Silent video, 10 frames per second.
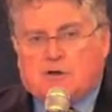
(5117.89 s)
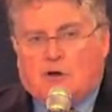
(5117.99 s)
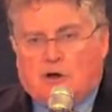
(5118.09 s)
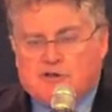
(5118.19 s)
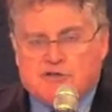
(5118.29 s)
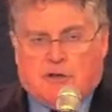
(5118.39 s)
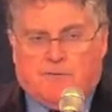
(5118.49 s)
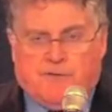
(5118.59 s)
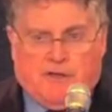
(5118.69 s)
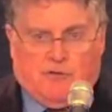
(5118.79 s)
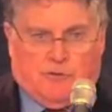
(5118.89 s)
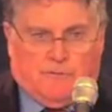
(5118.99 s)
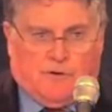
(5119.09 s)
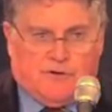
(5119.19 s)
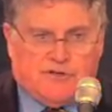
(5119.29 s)
cause of the
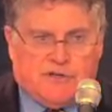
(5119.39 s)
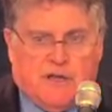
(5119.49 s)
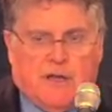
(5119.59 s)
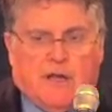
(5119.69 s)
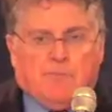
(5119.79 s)
universe,